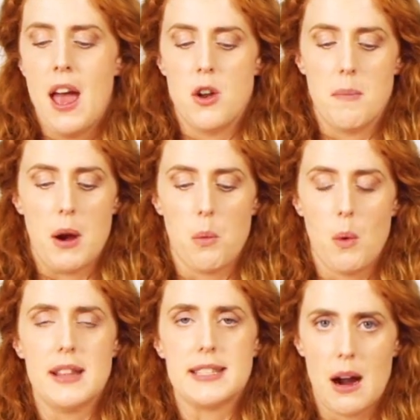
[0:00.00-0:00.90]
No matter
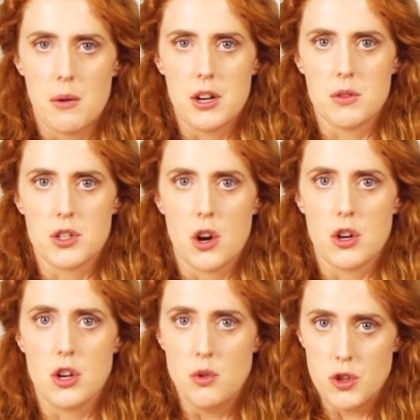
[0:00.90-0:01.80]
what sourdough
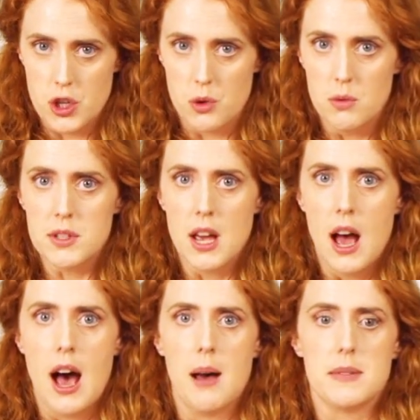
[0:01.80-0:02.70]
starter you choose,
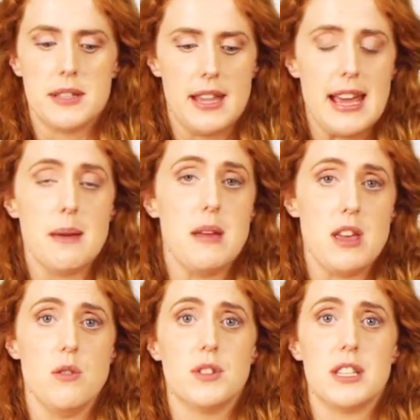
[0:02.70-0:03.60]
they can be
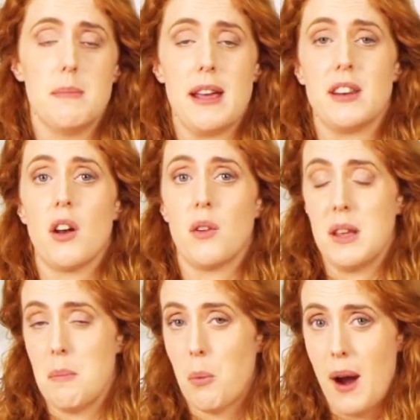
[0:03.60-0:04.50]
used to make not
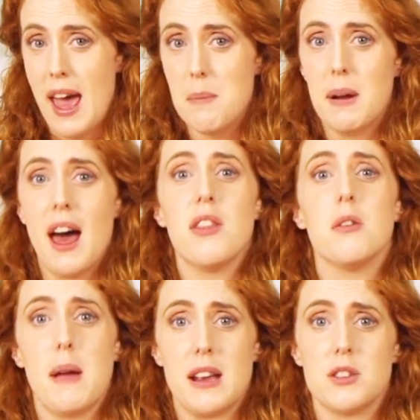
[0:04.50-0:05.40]
only bread, but other
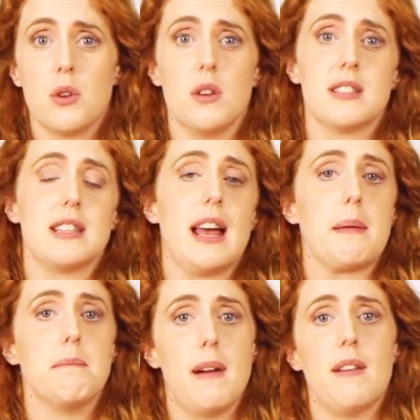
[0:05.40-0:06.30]
baked goods like
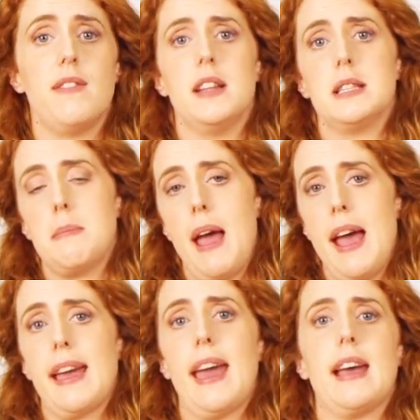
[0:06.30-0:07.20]
muffins,
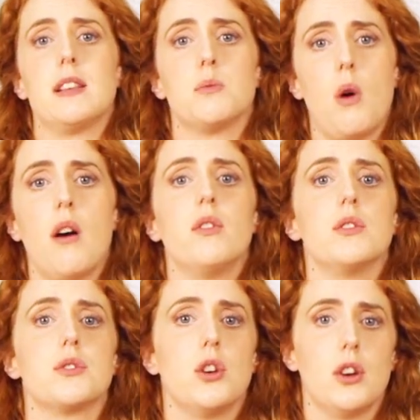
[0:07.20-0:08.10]
pancakes,
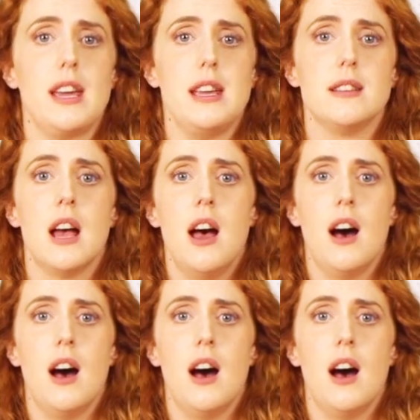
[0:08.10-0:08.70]
waffles, cookies.